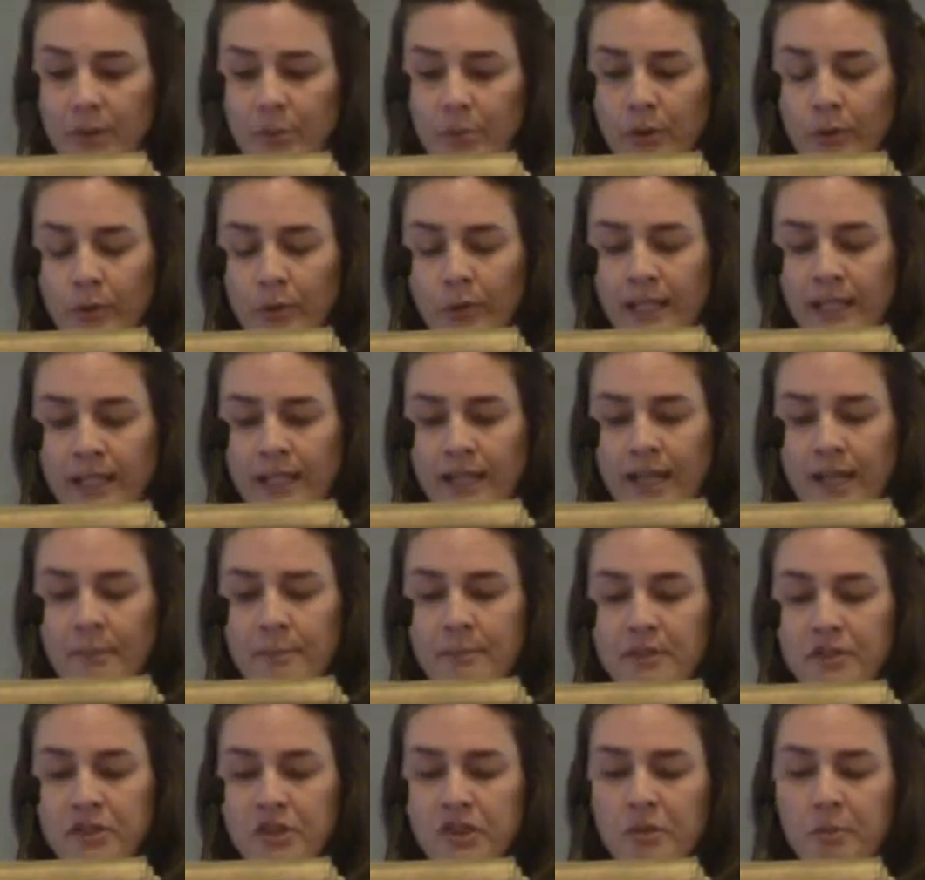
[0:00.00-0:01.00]
But when it
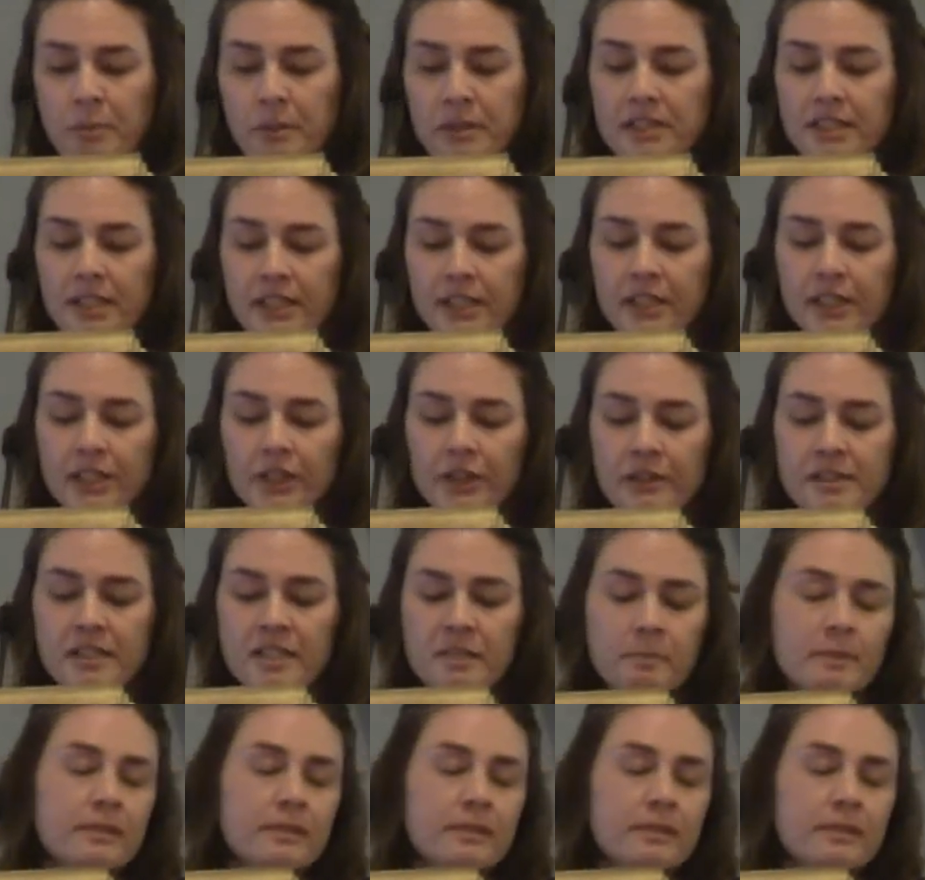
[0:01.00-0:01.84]
comes to the particular and